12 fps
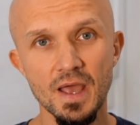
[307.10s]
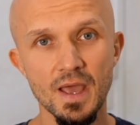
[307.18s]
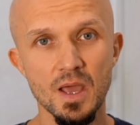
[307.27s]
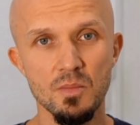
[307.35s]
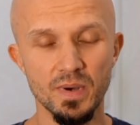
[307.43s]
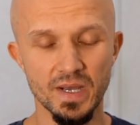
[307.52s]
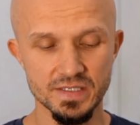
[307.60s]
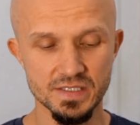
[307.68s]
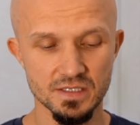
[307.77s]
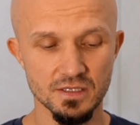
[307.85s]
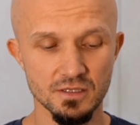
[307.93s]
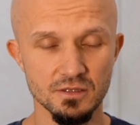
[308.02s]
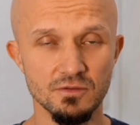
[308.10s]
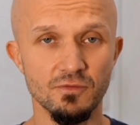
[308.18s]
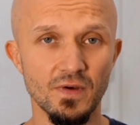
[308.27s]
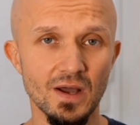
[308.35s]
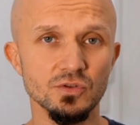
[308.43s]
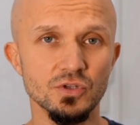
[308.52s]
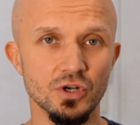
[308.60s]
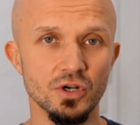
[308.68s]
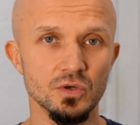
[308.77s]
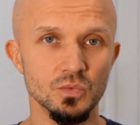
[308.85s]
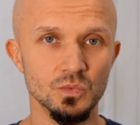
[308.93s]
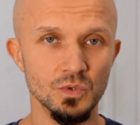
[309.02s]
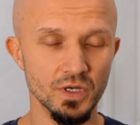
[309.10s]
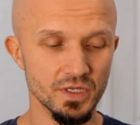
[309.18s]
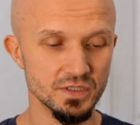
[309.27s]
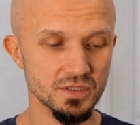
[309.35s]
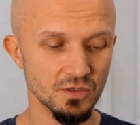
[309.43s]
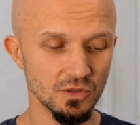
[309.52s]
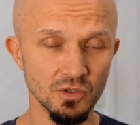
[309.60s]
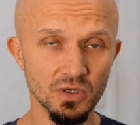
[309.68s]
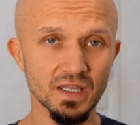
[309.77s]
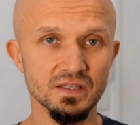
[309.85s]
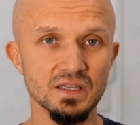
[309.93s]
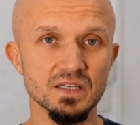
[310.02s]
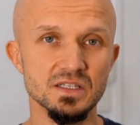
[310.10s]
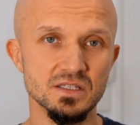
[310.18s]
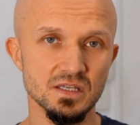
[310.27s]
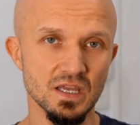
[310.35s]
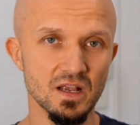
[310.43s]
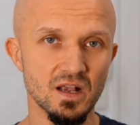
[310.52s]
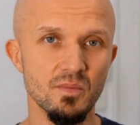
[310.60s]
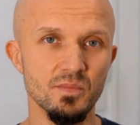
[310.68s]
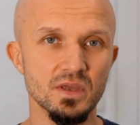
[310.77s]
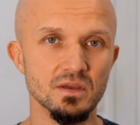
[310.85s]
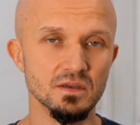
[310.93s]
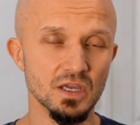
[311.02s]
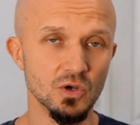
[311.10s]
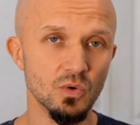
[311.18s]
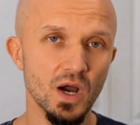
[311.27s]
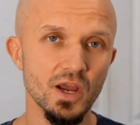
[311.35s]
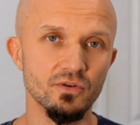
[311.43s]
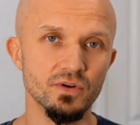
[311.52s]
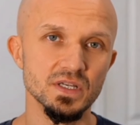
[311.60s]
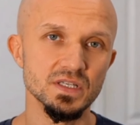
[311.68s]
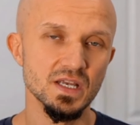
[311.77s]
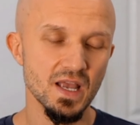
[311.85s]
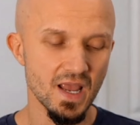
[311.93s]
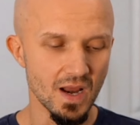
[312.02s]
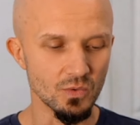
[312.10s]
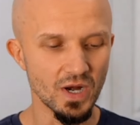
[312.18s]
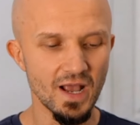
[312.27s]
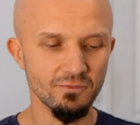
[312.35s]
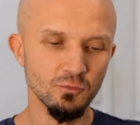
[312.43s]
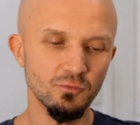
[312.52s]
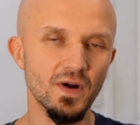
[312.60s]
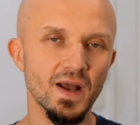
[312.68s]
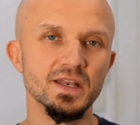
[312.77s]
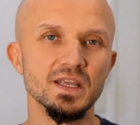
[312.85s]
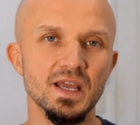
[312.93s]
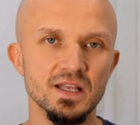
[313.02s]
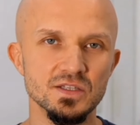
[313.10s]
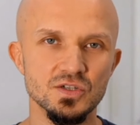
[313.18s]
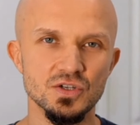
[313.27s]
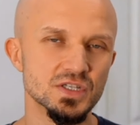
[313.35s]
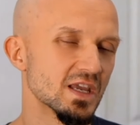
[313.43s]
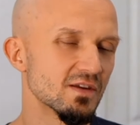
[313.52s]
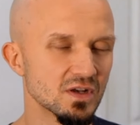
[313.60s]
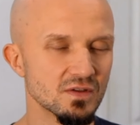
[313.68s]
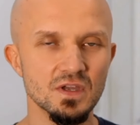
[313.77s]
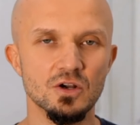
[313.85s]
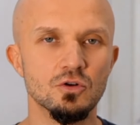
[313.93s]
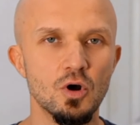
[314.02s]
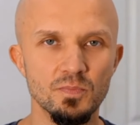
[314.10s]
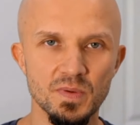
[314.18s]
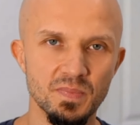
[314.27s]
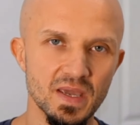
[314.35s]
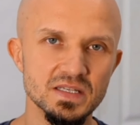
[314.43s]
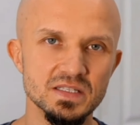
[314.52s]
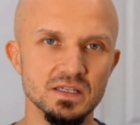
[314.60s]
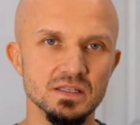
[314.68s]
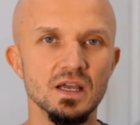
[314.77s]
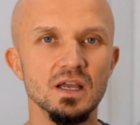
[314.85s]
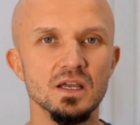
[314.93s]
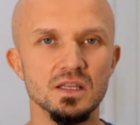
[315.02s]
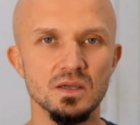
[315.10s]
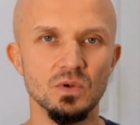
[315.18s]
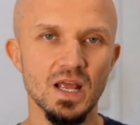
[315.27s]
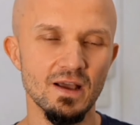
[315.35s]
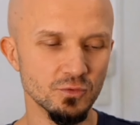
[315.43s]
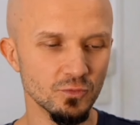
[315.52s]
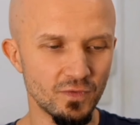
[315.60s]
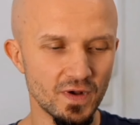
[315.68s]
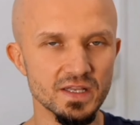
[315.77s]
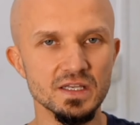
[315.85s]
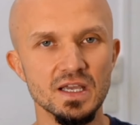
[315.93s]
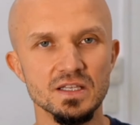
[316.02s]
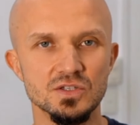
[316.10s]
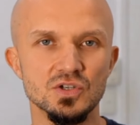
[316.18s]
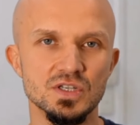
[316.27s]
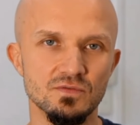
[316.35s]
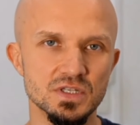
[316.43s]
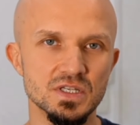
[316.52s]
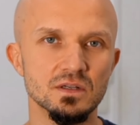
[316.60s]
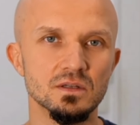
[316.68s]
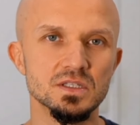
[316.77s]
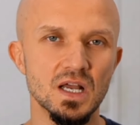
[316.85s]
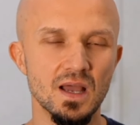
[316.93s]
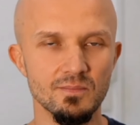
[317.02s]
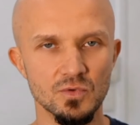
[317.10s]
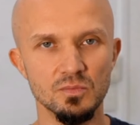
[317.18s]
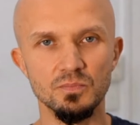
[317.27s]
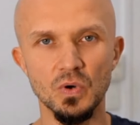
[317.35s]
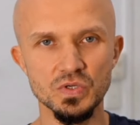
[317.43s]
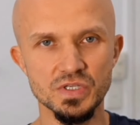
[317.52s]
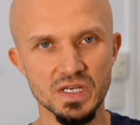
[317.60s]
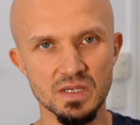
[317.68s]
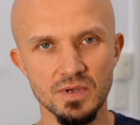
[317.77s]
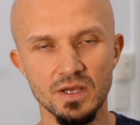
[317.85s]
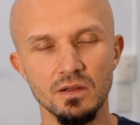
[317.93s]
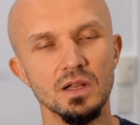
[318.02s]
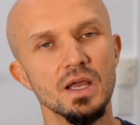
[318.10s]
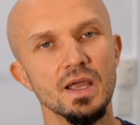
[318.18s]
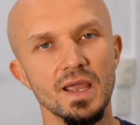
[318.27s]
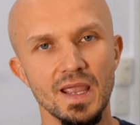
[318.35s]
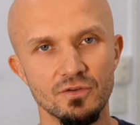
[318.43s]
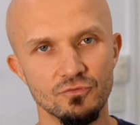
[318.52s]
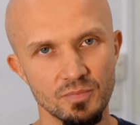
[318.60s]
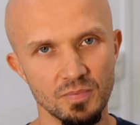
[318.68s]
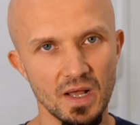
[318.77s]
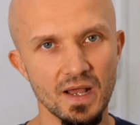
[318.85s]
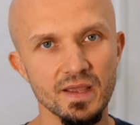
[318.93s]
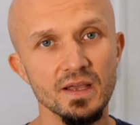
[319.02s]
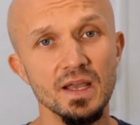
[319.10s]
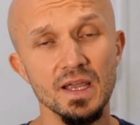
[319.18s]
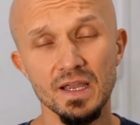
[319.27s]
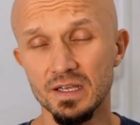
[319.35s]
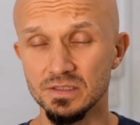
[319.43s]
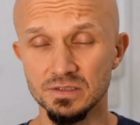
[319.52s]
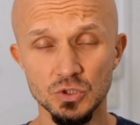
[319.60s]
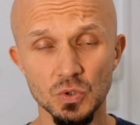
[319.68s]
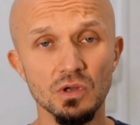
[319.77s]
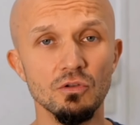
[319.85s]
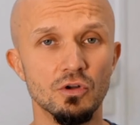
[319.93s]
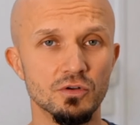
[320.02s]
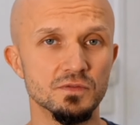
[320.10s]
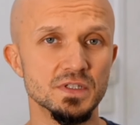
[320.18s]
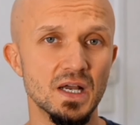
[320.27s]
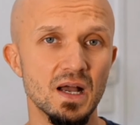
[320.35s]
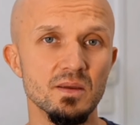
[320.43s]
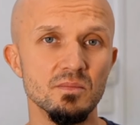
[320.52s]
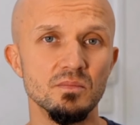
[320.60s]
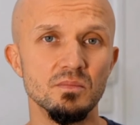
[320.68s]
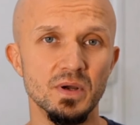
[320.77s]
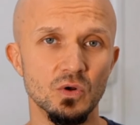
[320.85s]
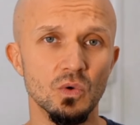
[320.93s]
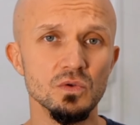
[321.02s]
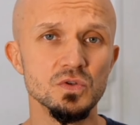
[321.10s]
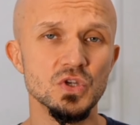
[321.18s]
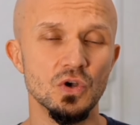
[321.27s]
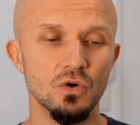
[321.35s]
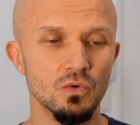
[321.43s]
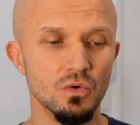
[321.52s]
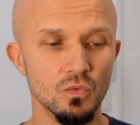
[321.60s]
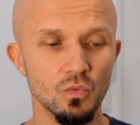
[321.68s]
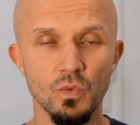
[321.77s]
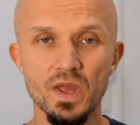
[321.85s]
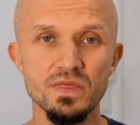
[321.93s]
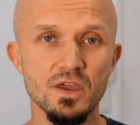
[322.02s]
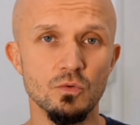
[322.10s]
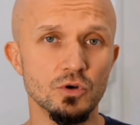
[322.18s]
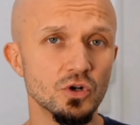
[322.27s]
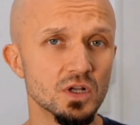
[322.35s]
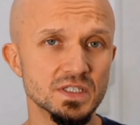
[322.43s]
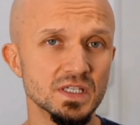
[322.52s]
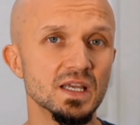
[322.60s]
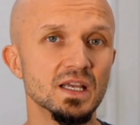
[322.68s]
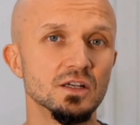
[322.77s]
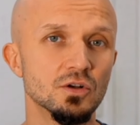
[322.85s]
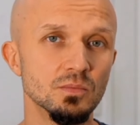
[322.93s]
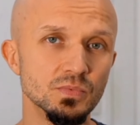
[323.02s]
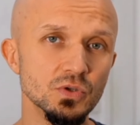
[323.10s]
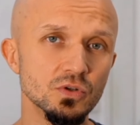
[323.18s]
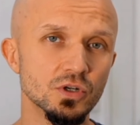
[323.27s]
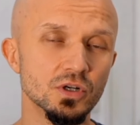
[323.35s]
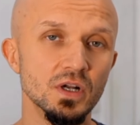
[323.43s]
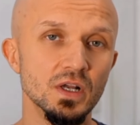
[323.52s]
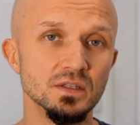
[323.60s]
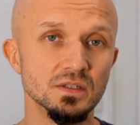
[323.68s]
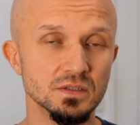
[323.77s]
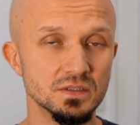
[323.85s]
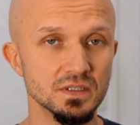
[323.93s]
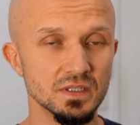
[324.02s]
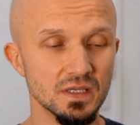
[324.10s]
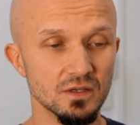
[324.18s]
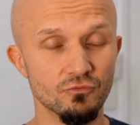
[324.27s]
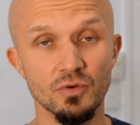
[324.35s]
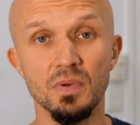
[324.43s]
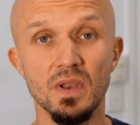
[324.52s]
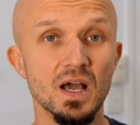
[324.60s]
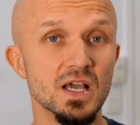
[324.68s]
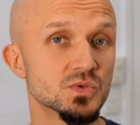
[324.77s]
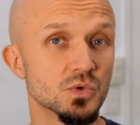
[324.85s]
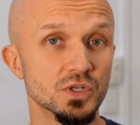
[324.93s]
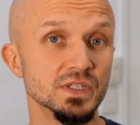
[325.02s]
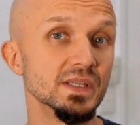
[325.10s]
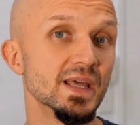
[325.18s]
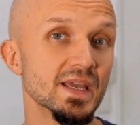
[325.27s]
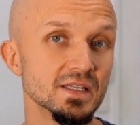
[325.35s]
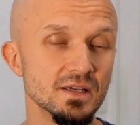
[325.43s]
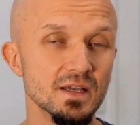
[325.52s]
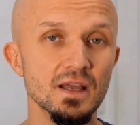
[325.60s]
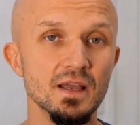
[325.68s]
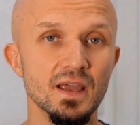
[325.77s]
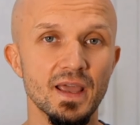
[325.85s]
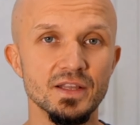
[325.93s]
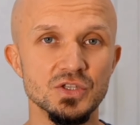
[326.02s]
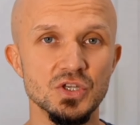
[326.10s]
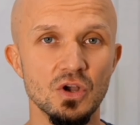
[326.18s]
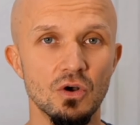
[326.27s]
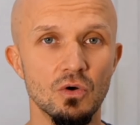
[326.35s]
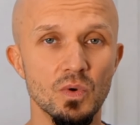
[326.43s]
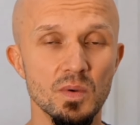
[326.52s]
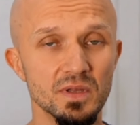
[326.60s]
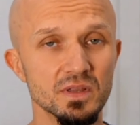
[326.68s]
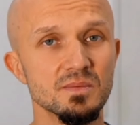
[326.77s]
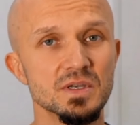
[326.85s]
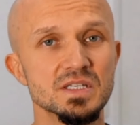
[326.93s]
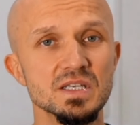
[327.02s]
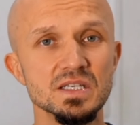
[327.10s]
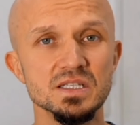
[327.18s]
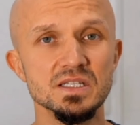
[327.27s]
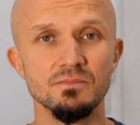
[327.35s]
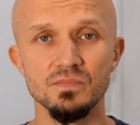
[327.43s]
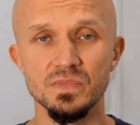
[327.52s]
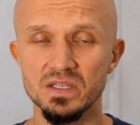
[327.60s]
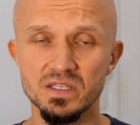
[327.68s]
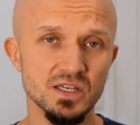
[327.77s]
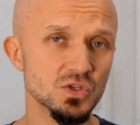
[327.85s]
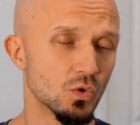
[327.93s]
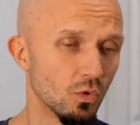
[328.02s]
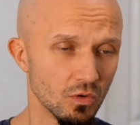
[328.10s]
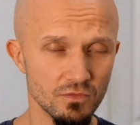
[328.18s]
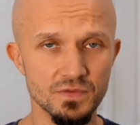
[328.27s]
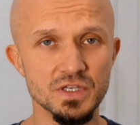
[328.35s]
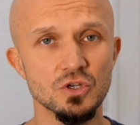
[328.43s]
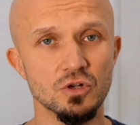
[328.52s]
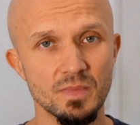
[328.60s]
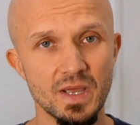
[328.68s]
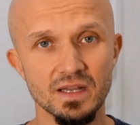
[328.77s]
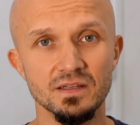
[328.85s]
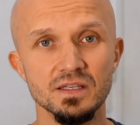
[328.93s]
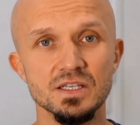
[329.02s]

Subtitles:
But the founder would look at these incoming inquiries and would have to find the answers. Even if they're copy pasted, they would have to find the answers every single time, compose an email, and reply. It took a lot of time, but also when they were not sitting at a computer, the replies were delayed. And so we built them a system that does all of this automatically.